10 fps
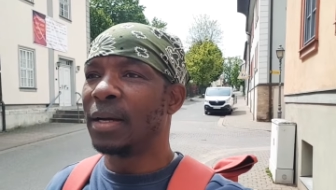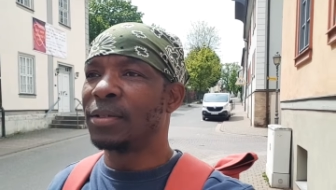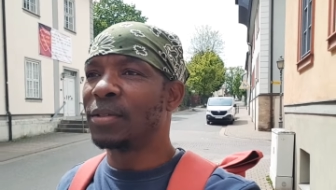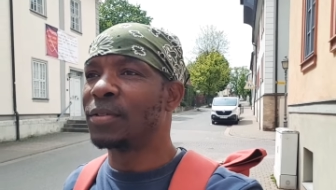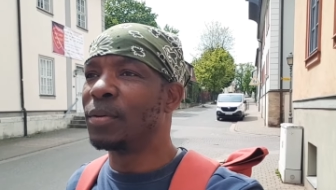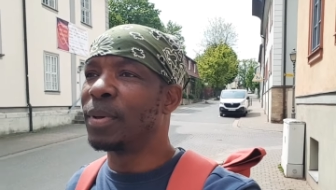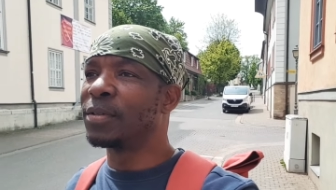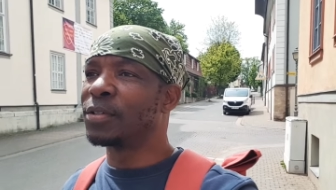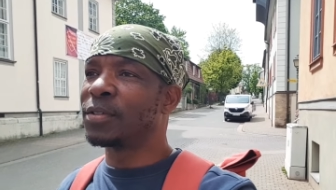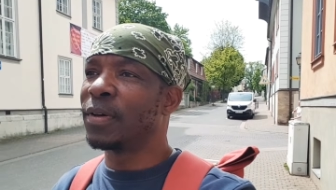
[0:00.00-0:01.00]
I just hope I
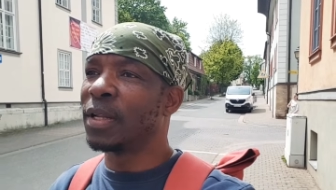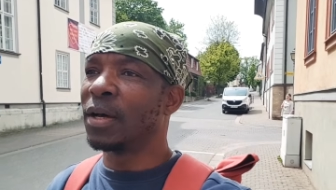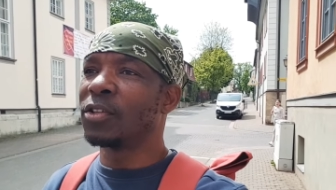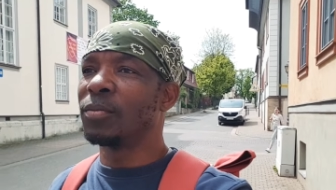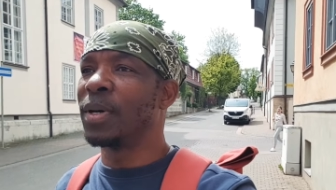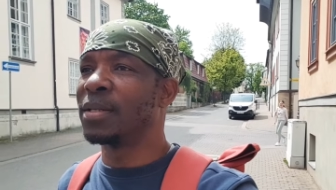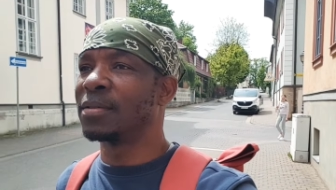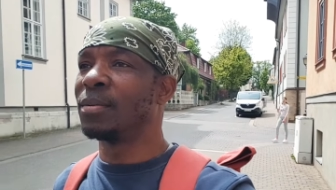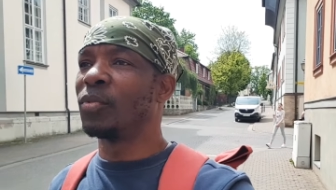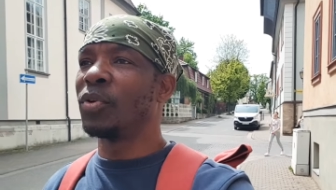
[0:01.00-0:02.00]
just find an automat
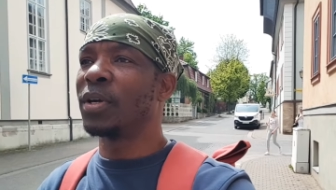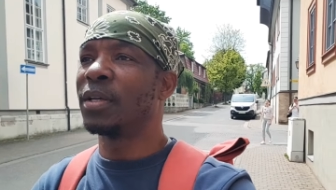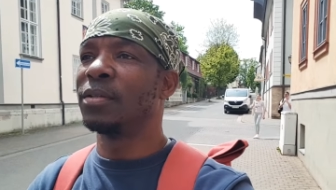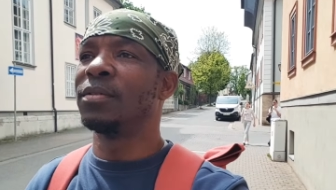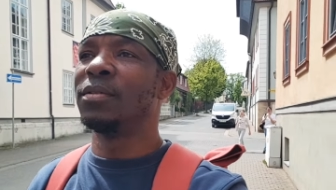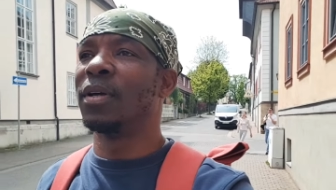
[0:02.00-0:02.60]
as I'm walking